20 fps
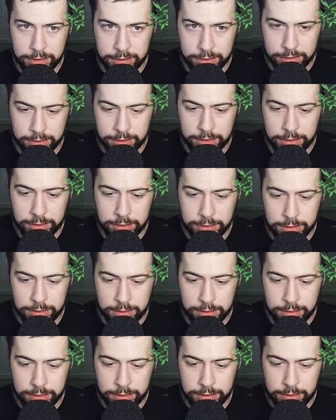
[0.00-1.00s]

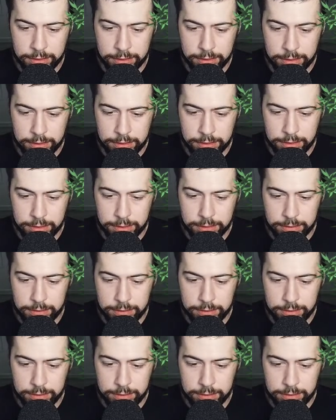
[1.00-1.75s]
No one is speaking in this clip.